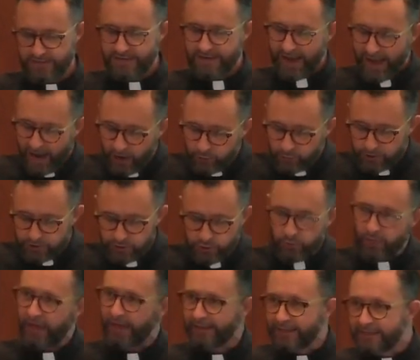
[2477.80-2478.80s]
How do we do
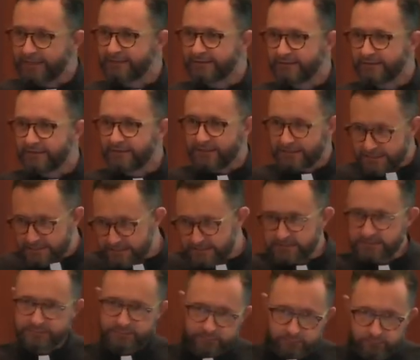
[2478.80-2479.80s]
that? That
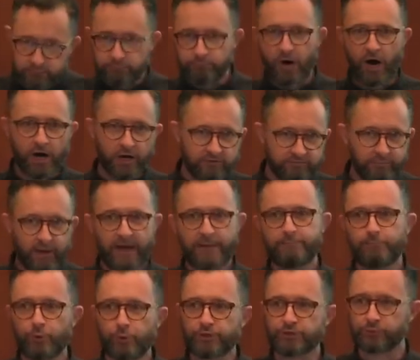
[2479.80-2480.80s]
is part of my
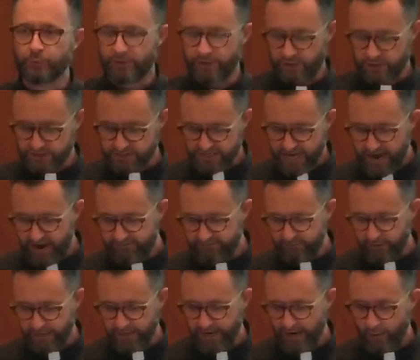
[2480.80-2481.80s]
push with our staff
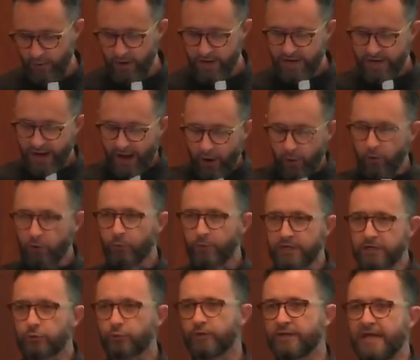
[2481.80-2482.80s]
right now. How are we
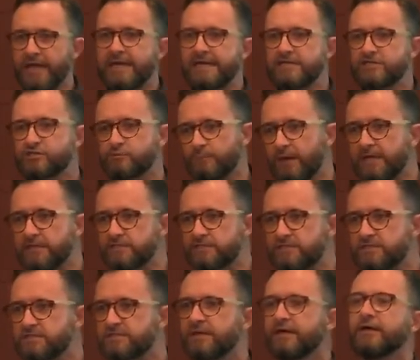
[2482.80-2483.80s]
creating
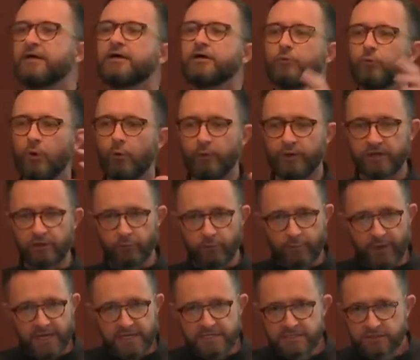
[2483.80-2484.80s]
spaces where we can
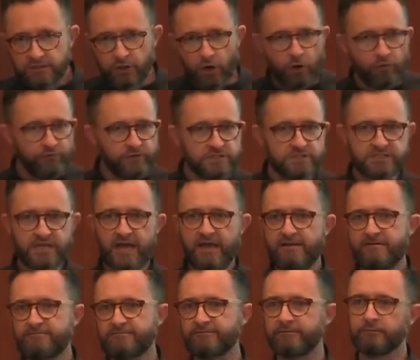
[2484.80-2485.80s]
remain COVID
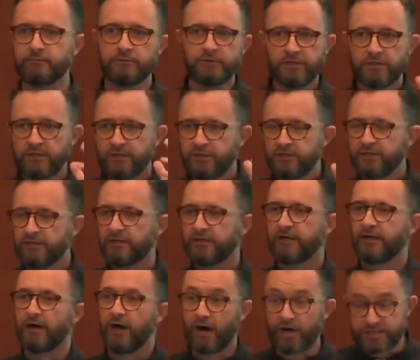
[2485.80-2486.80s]
safe? And uh,
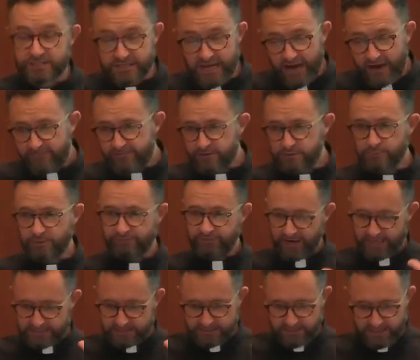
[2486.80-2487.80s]
our staff has been
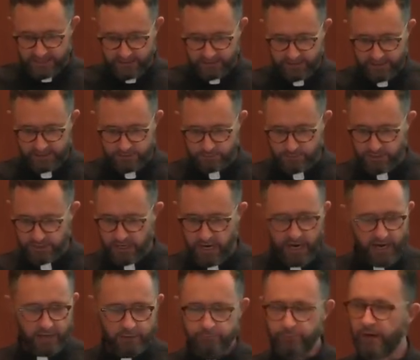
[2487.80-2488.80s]
vaccinated, thanks be to
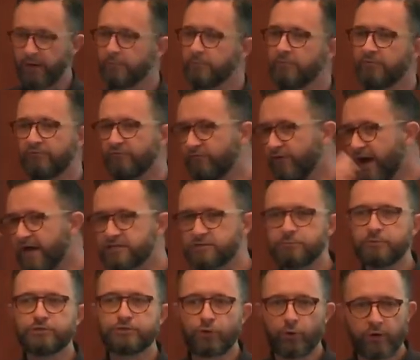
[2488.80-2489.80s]
God, but vast
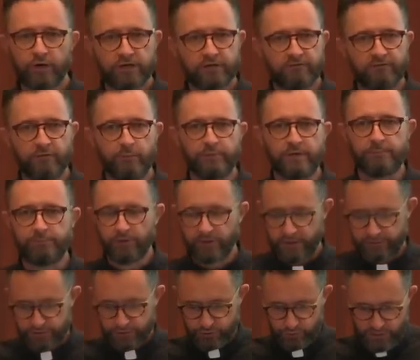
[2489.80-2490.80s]
majority of the people
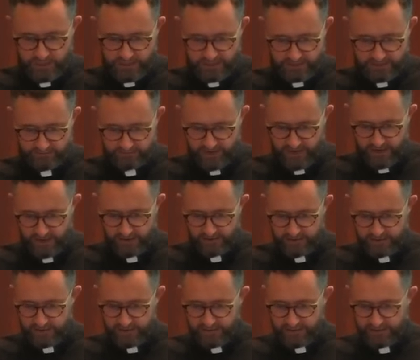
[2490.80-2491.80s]
on the streets have not.
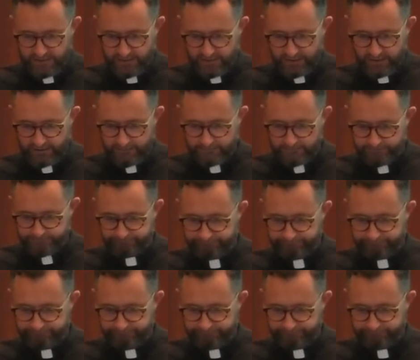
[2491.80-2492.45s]
Um,